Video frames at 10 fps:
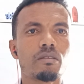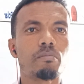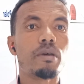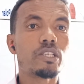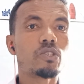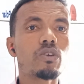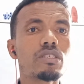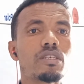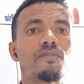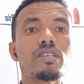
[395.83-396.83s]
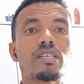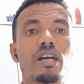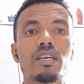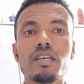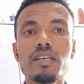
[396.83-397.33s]
Based on the
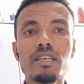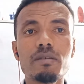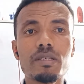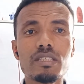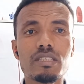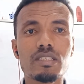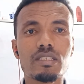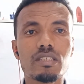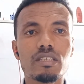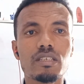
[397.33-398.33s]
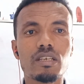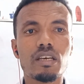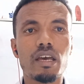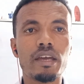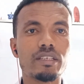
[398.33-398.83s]
physical elements
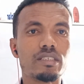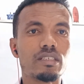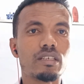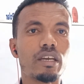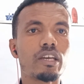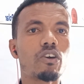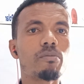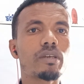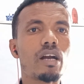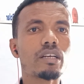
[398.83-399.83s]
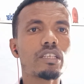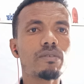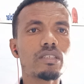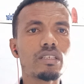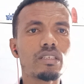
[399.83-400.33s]
and economic
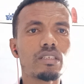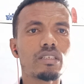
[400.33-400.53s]
activity,